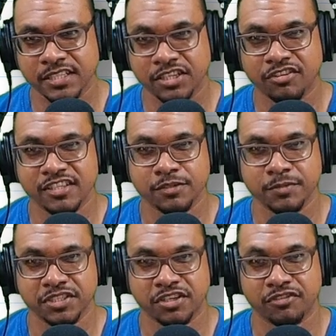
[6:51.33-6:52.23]
the
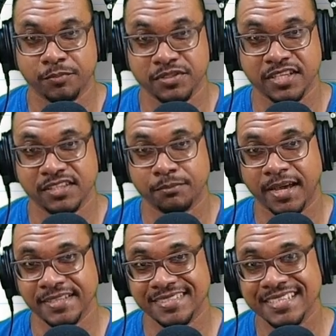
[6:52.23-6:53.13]
transformation represented
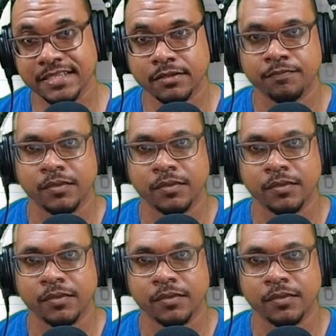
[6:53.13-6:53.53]
by T.